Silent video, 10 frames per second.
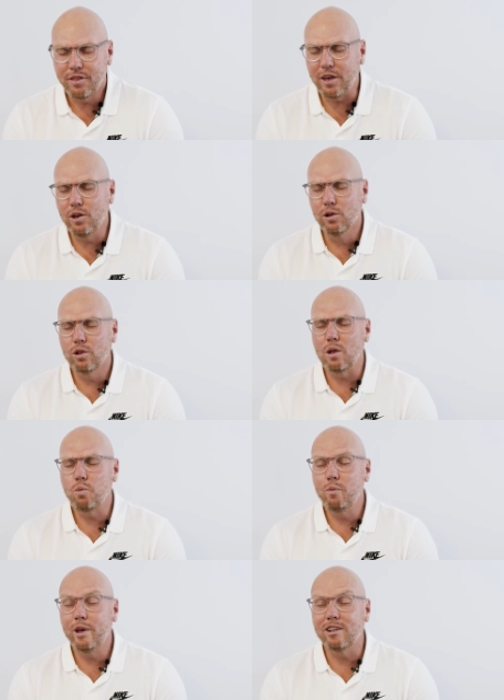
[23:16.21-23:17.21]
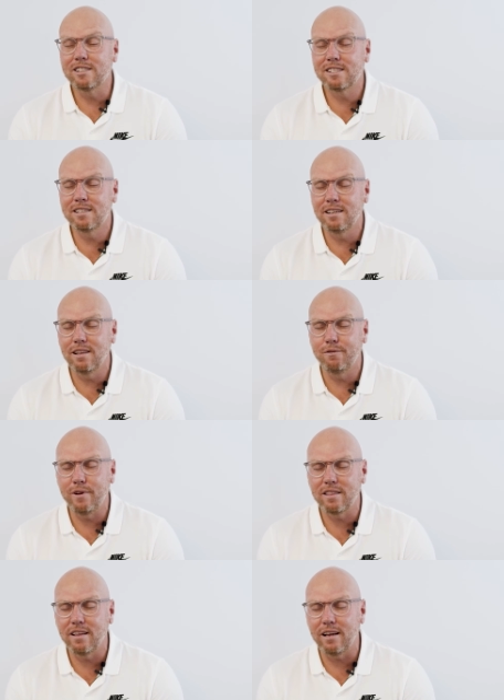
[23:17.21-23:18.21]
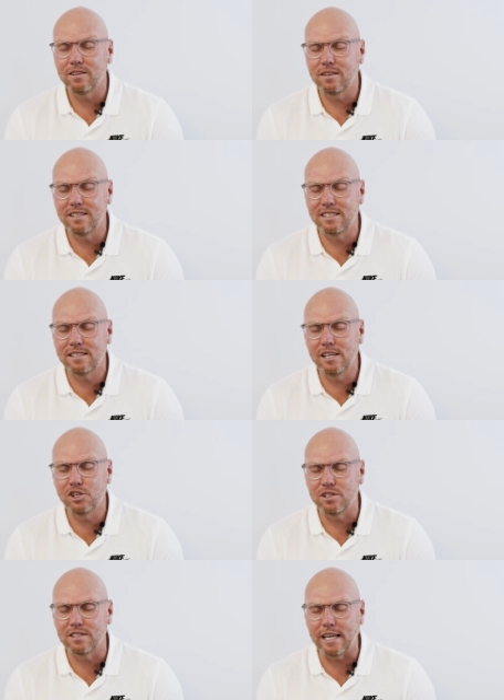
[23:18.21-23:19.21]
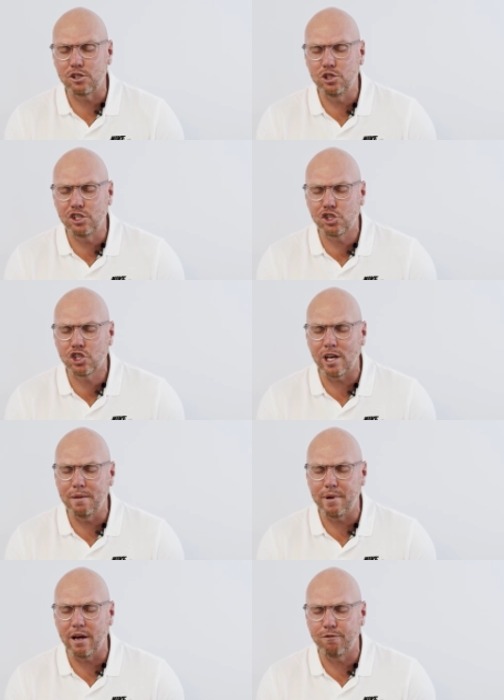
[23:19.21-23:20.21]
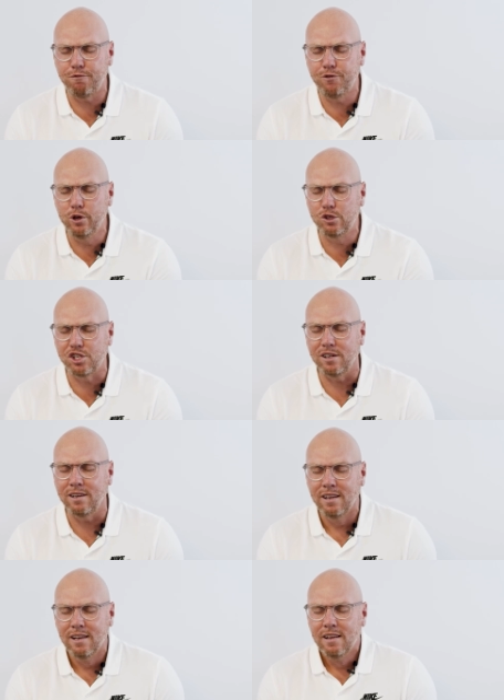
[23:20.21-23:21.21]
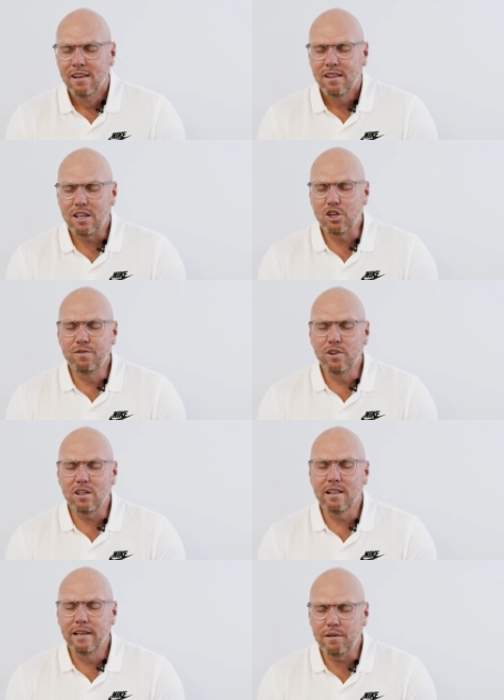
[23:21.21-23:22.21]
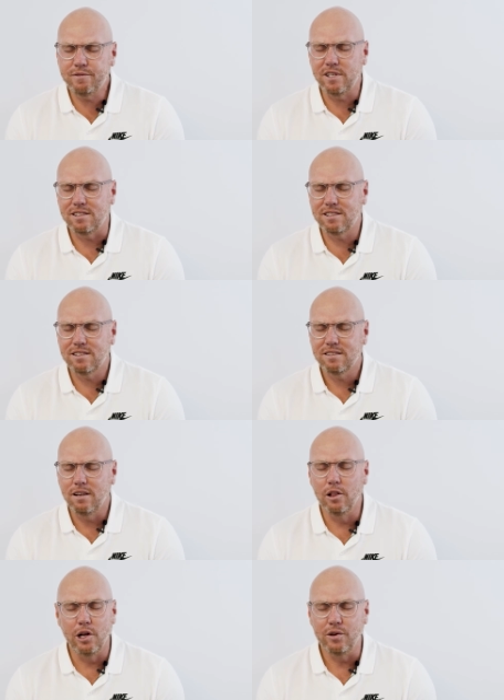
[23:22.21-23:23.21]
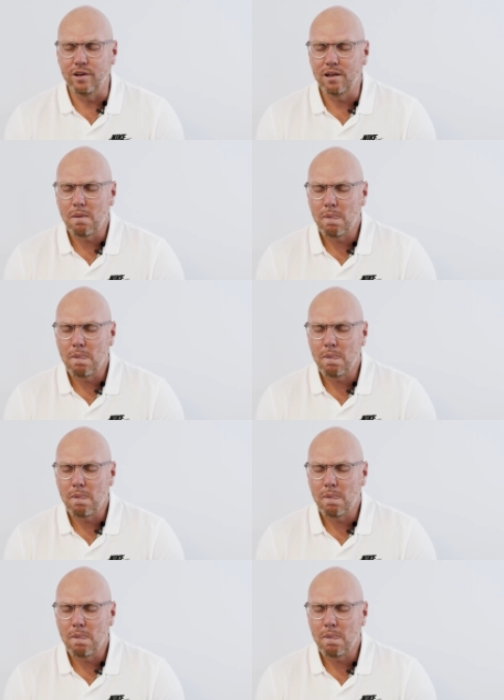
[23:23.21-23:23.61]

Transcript: Thank you, Lord, that when we consider the fact that our decisions actually shape our future, that you've not left us alone,